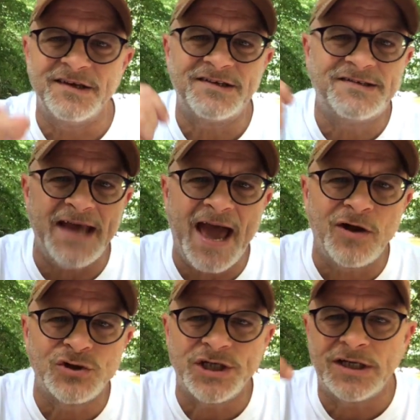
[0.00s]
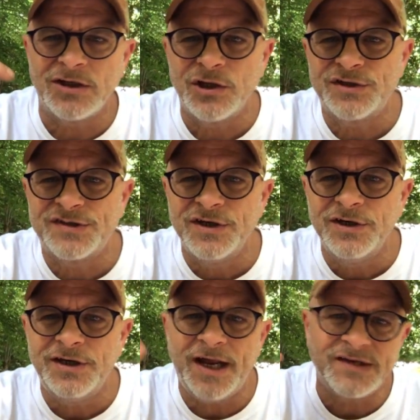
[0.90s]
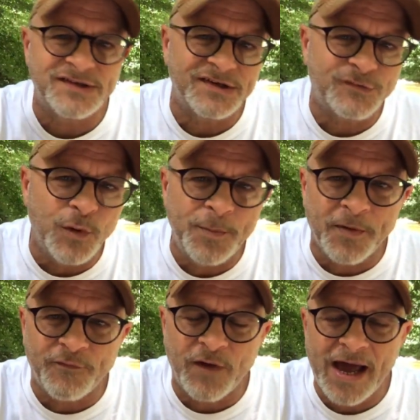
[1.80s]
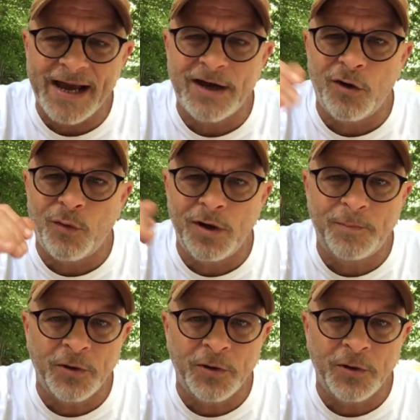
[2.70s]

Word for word: nostalgic, looks good, has the swooper flag going,